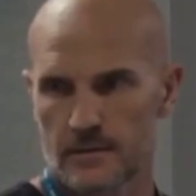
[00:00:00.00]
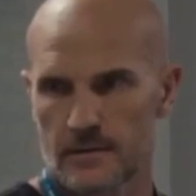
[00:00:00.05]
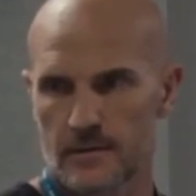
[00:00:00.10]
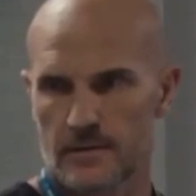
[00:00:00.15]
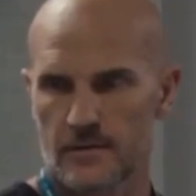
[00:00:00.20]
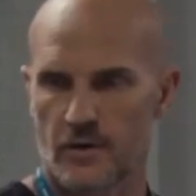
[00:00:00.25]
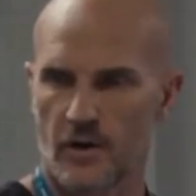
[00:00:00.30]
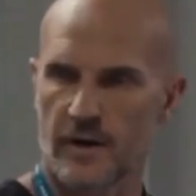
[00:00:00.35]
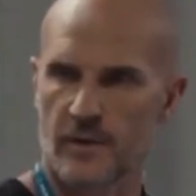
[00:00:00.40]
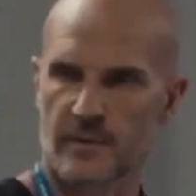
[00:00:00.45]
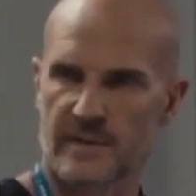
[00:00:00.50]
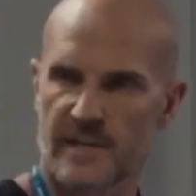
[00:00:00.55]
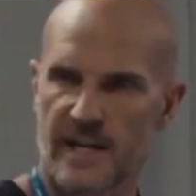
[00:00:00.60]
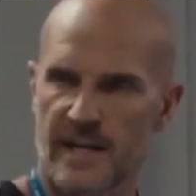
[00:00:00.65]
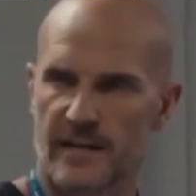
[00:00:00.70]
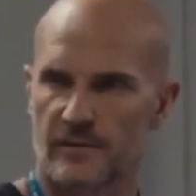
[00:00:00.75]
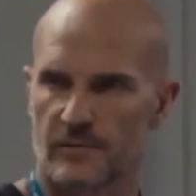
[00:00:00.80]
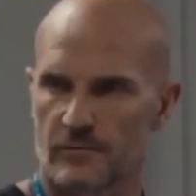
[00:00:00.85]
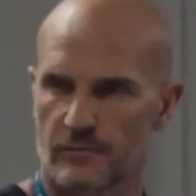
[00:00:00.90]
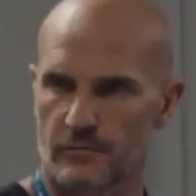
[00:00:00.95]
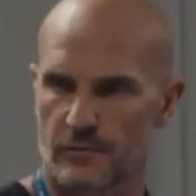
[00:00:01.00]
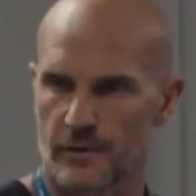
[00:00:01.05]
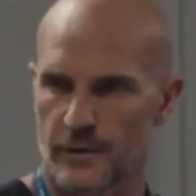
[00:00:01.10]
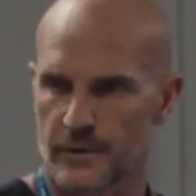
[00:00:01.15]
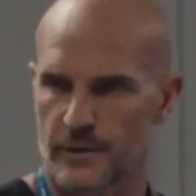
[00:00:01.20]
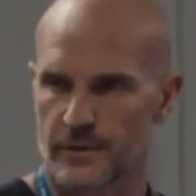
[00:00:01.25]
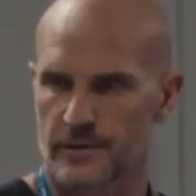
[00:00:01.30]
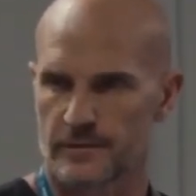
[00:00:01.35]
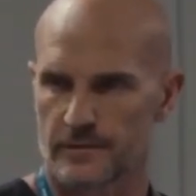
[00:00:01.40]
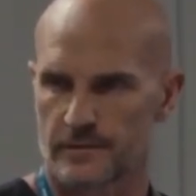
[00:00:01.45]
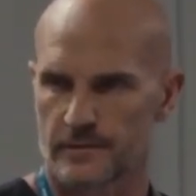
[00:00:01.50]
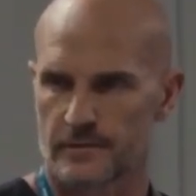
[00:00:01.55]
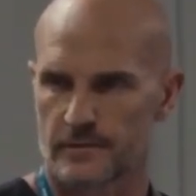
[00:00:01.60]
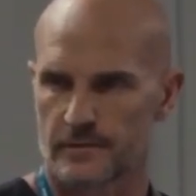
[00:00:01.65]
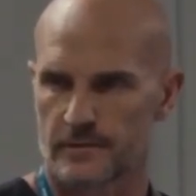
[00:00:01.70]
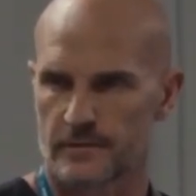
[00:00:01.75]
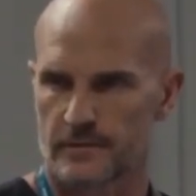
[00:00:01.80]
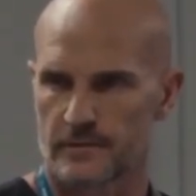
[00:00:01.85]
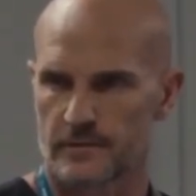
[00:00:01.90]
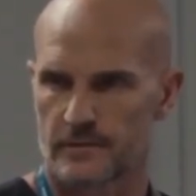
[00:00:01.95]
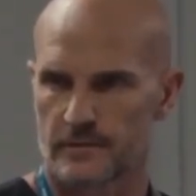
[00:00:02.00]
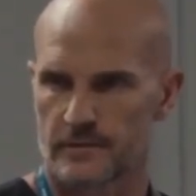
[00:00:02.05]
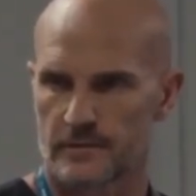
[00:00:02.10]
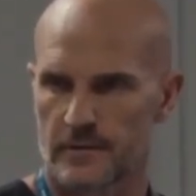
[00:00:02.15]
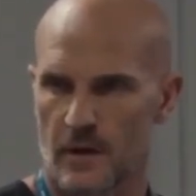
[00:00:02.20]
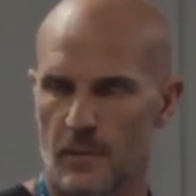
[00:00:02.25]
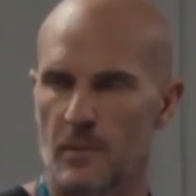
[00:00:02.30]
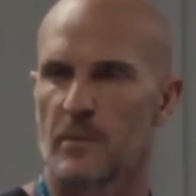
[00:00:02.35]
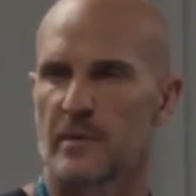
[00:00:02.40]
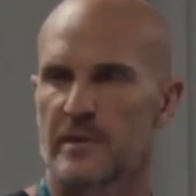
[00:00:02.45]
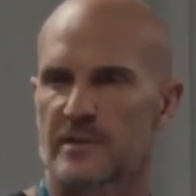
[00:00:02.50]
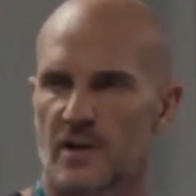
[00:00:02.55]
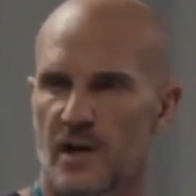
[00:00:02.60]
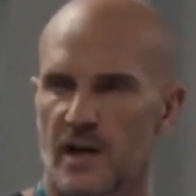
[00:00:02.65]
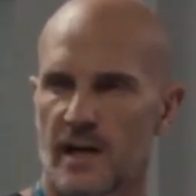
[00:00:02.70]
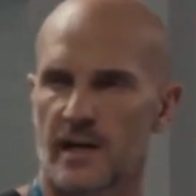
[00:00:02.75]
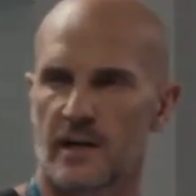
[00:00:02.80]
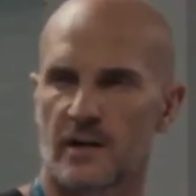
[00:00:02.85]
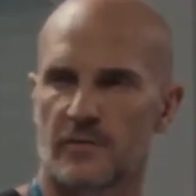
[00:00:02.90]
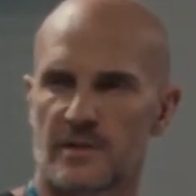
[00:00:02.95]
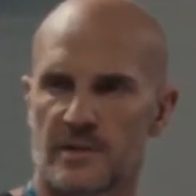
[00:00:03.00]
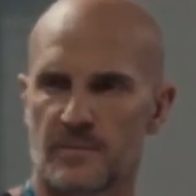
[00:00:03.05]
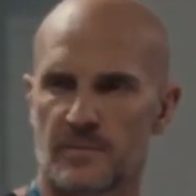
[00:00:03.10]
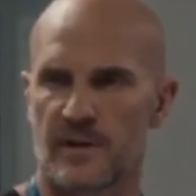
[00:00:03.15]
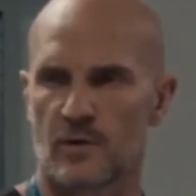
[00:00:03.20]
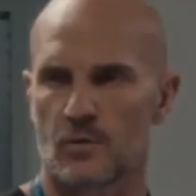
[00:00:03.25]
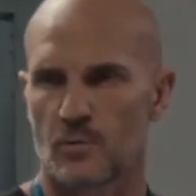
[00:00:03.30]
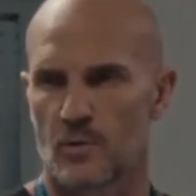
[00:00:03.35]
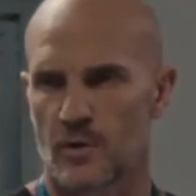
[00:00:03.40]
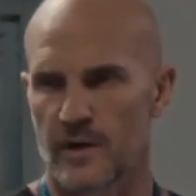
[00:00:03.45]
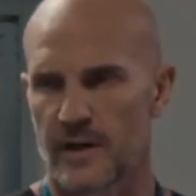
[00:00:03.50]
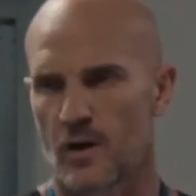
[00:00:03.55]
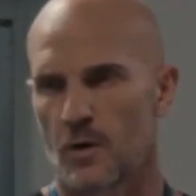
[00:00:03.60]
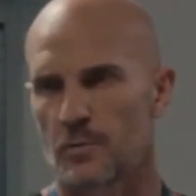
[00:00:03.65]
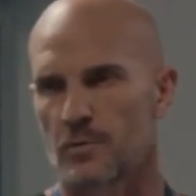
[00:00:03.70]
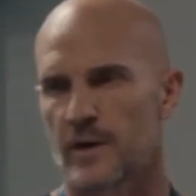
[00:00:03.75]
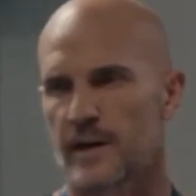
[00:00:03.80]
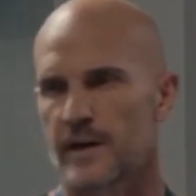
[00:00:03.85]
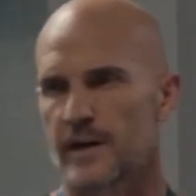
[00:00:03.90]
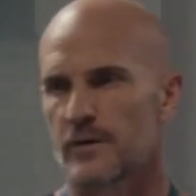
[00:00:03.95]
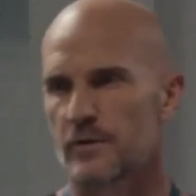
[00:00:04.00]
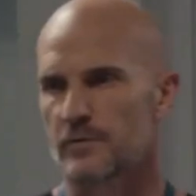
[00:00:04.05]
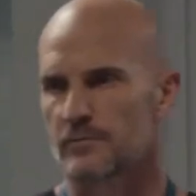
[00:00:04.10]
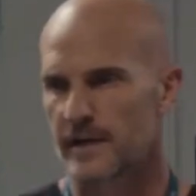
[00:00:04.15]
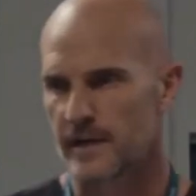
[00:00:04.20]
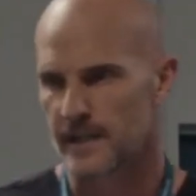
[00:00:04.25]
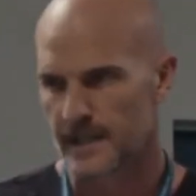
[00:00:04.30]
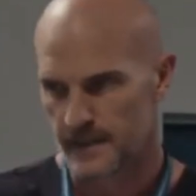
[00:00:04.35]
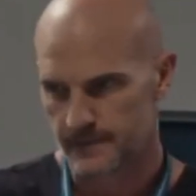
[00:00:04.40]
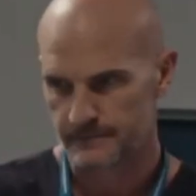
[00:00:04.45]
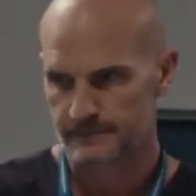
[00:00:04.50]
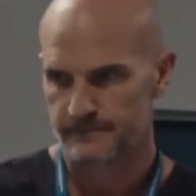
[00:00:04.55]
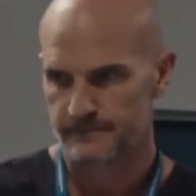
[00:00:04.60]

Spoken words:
Sorry, was that rude? I'm a bit tired. I've just been all morning operating on Ricky.